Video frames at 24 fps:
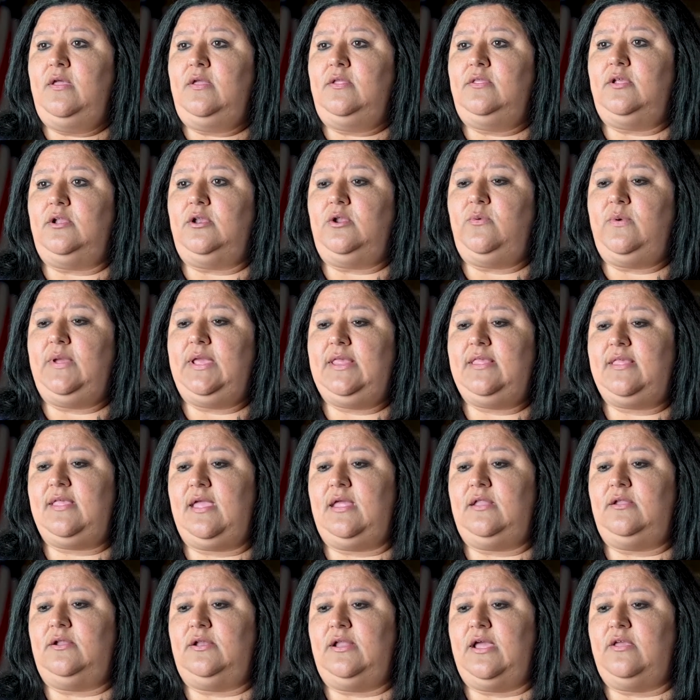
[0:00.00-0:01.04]
the
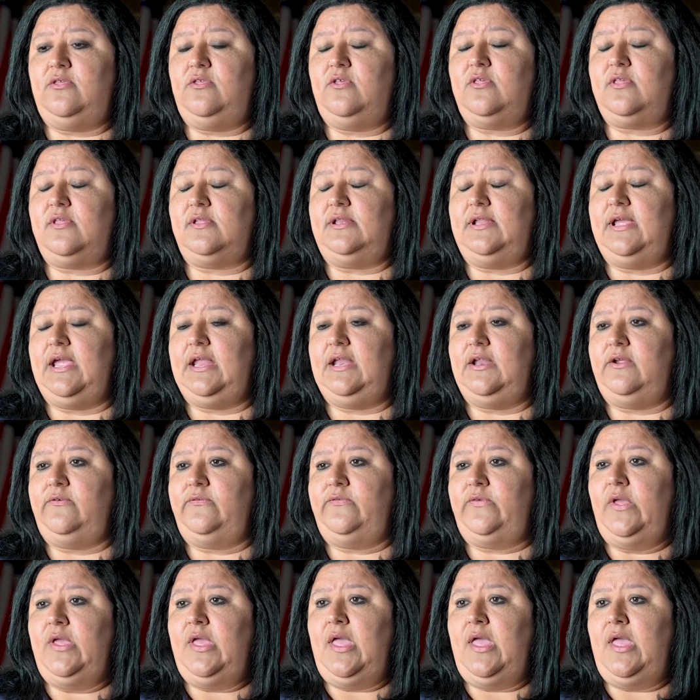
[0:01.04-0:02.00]
Louisiana legislative